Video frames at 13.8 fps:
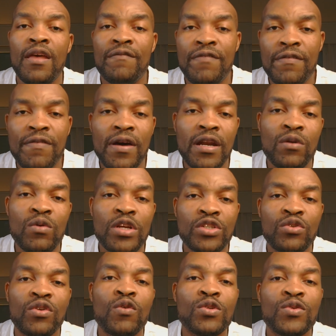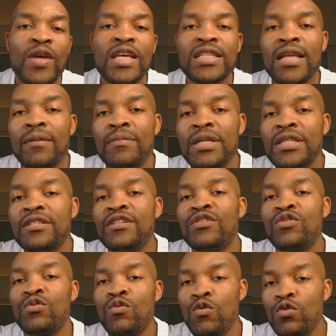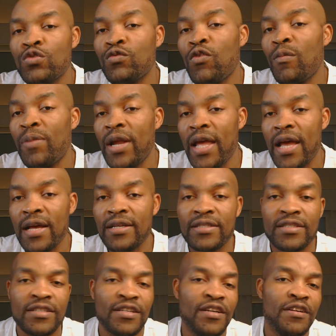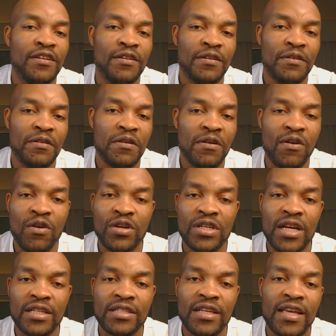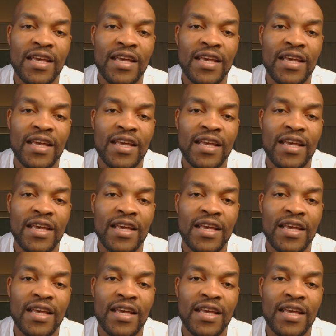FIFA regulation also establish rules for players' contracts.